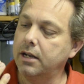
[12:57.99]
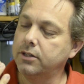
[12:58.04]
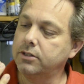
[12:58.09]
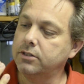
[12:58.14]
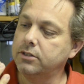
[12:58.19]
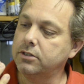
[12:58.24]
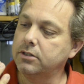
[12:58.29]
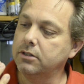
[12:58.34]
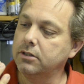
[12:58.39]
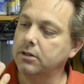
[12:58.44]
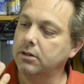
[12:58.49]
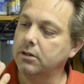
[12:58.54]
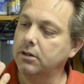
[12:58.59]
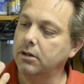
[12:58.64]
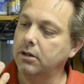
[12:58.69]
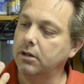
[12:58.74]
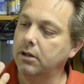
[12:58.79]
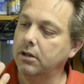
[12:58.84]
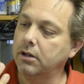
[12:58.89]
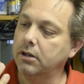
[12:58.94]
it's
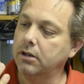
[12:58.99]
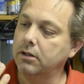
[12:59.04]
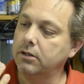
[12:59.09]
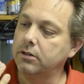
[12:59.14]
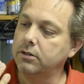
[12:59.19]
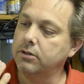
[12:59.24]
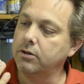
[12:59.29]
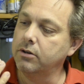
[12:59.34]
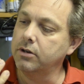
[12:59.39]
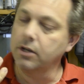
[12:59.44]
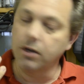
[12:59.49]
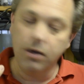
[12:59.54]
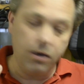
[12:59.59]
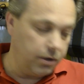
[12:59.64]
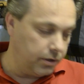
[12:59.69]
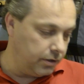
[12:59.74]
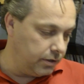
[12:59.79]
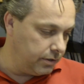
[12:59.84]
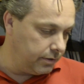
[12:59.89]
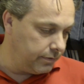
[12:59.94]
turning
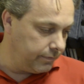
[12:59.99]
on.